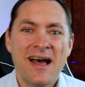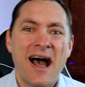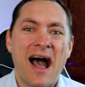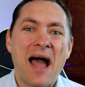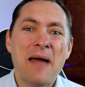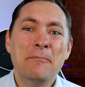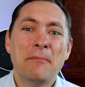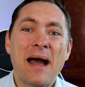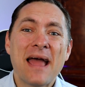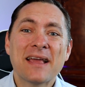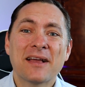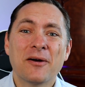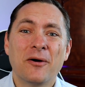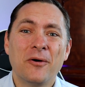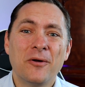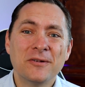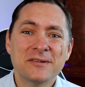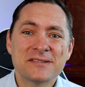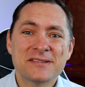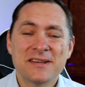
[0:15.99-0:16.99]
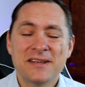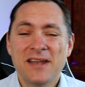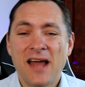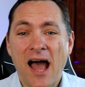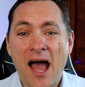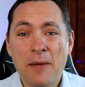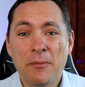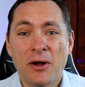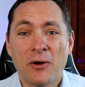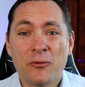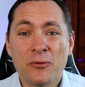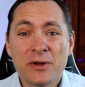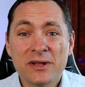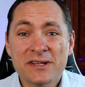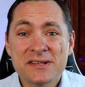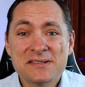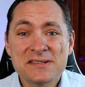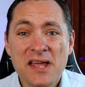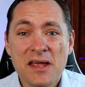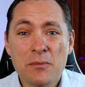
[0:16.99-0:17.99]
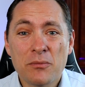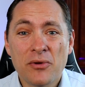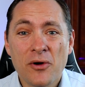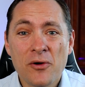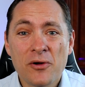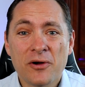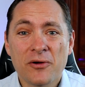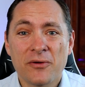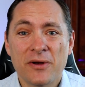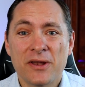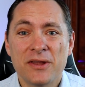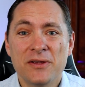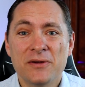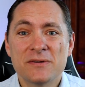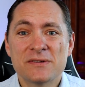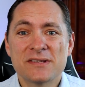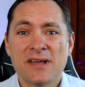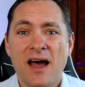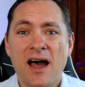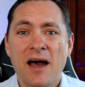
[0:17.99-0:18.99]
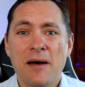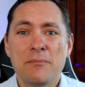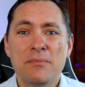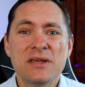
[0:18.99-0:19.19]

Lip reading: I'm Micah Olson. I'm a real estate broker in Utah.